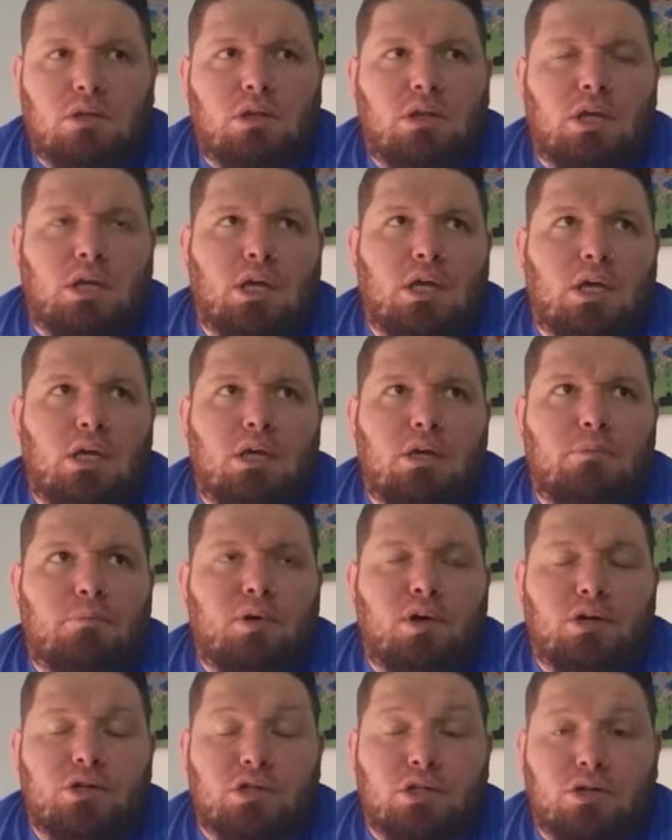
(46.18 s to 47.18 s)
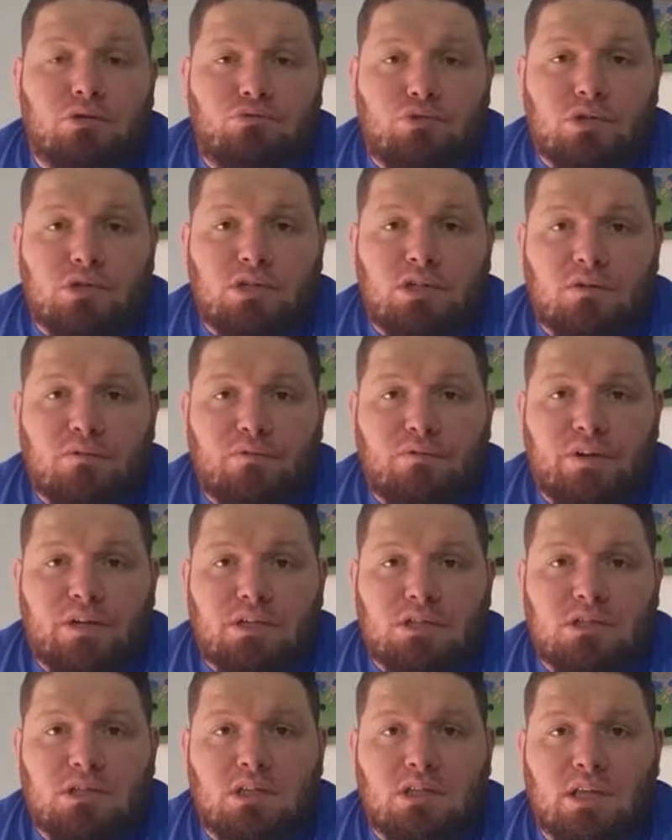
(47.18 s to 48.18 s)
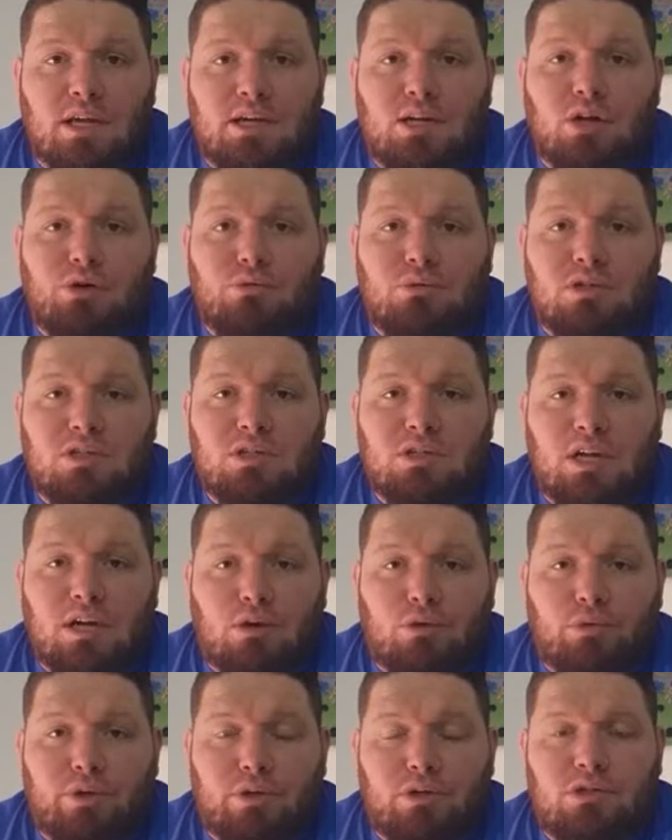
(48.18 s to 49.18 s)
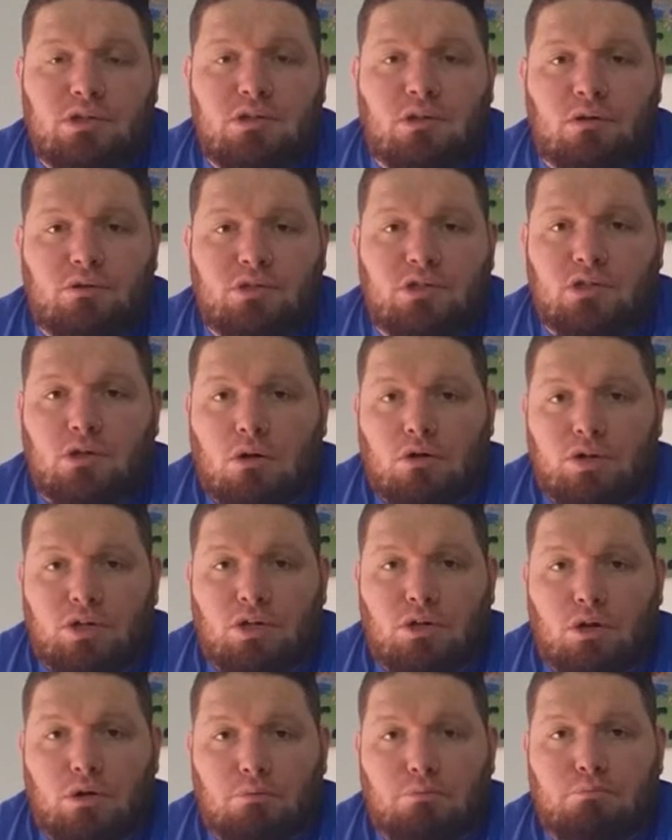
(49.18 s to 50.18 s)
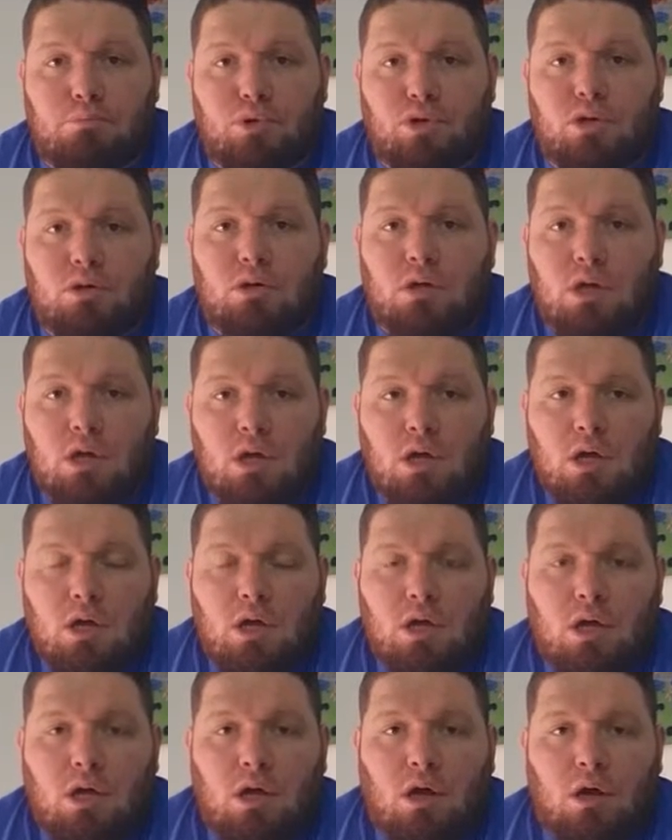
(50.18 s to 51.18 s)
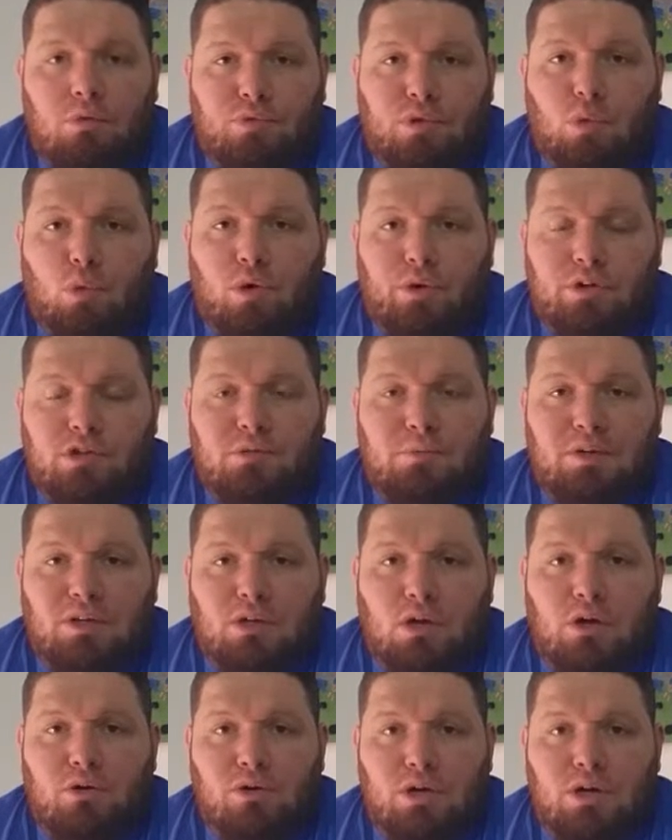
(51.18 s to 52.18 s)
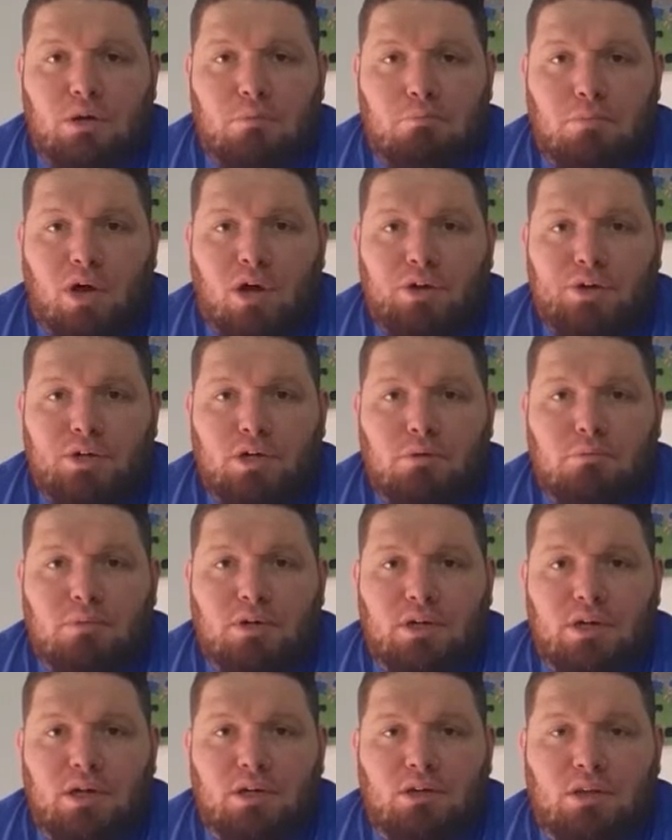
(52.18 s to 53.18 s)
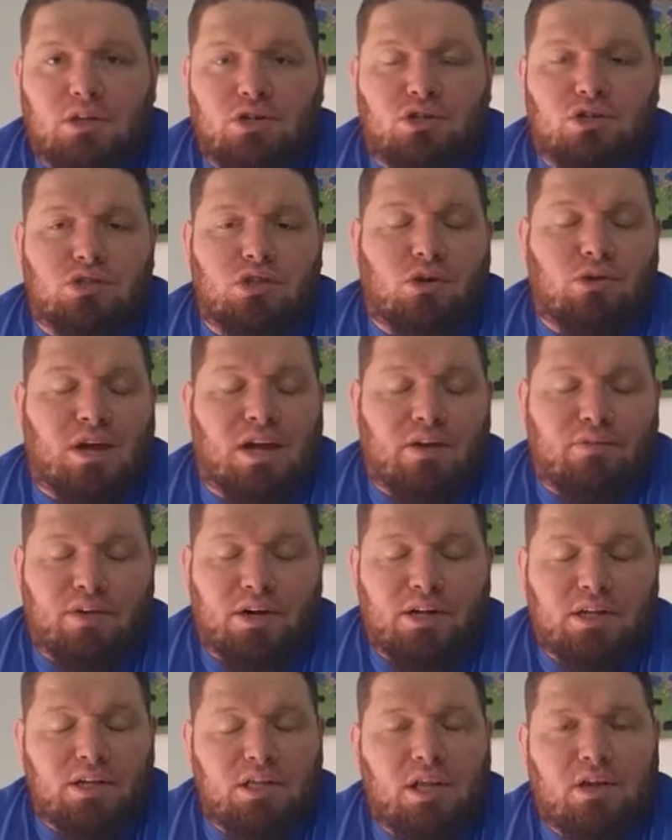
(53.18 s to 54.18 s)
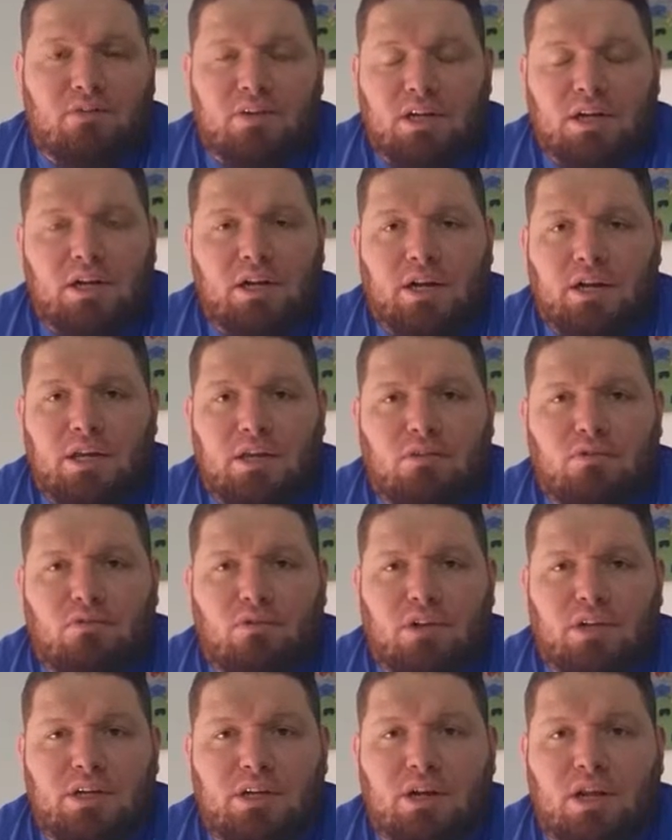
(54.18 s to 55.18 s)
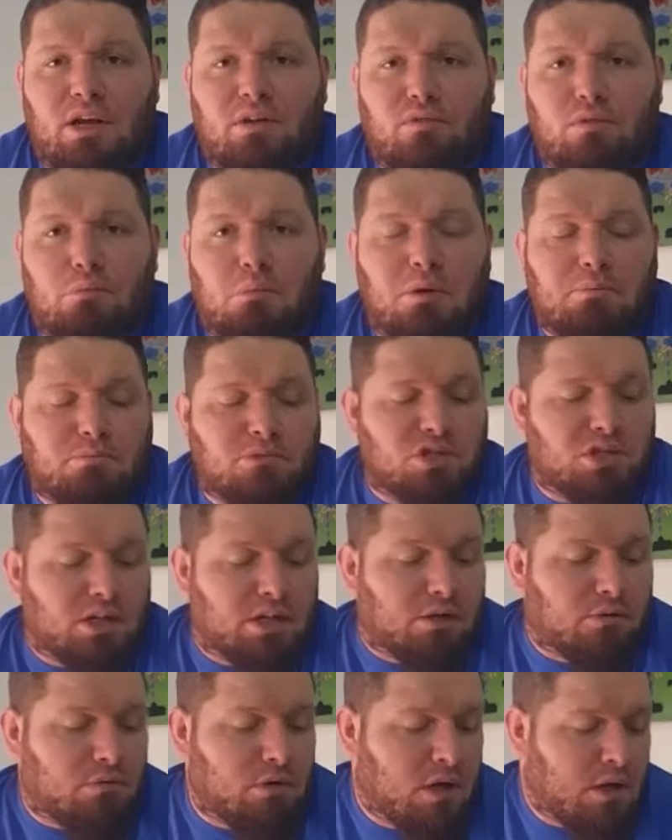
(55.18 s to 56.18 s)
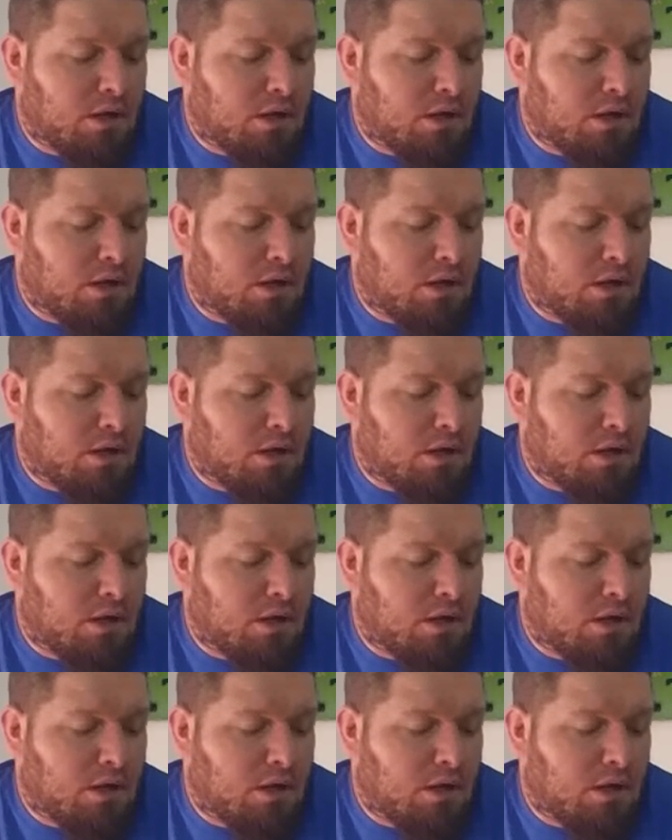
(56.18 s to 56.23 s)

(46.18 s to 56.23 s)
the person that runs it thinks that they don't sell, they'll stop stocking them, but I'm the one that's been going in and buying them, and now they just don't have any. They haven't had any in there for months now.